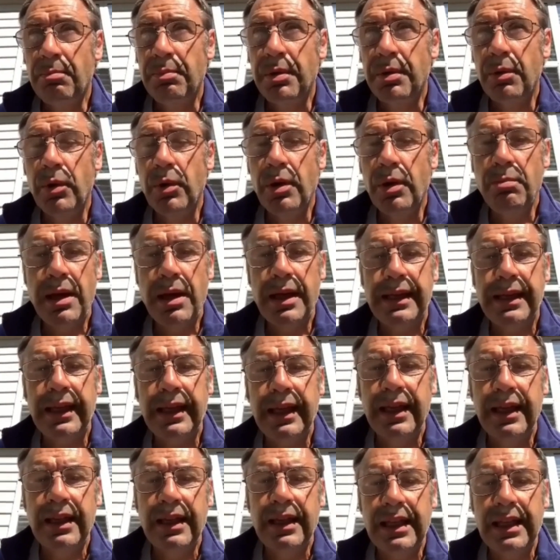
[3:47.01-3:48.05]
But we're
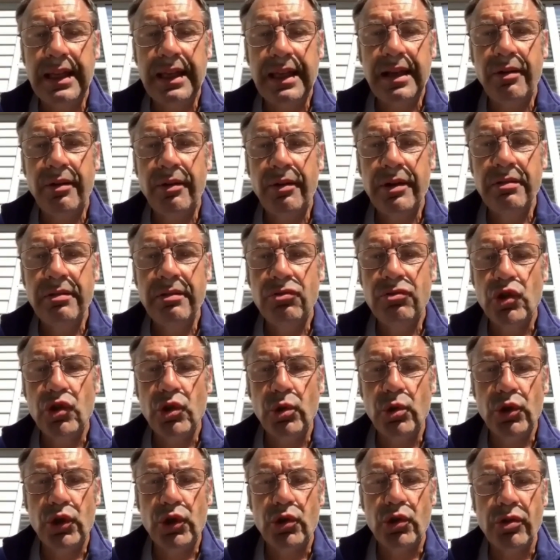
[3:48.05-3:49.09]
making it here in
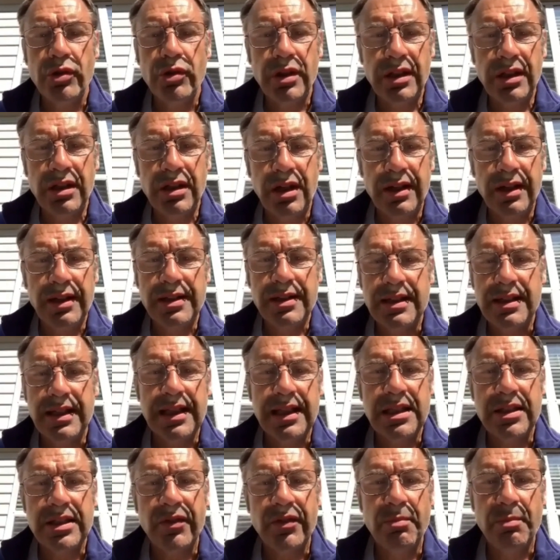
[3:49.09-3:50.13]
Georgia in the United
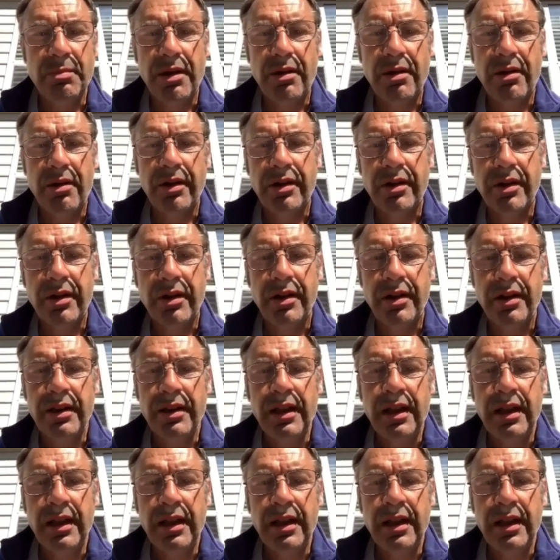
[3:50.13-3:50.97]
States of America.